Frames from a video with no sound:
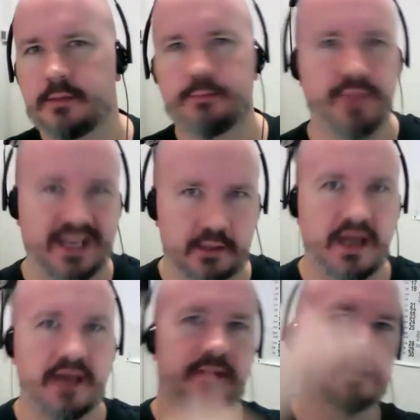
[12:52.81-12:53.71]
the main
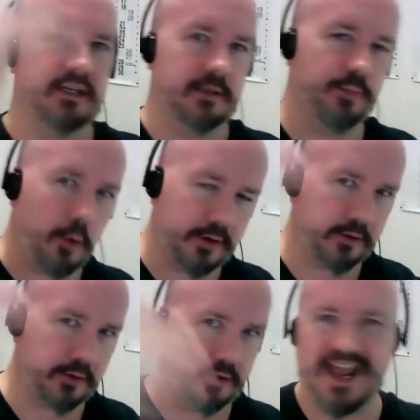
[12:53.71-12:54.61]
method, and import
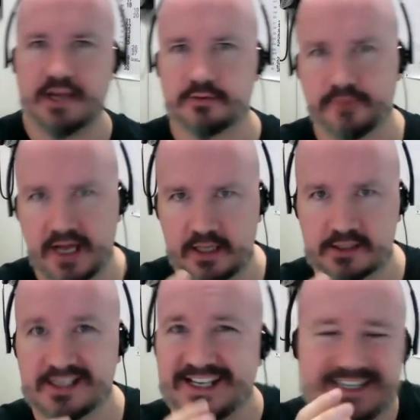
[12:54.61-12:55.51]
all your header
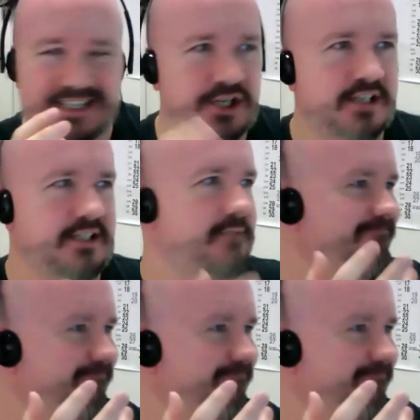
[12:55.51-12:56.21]
files, and just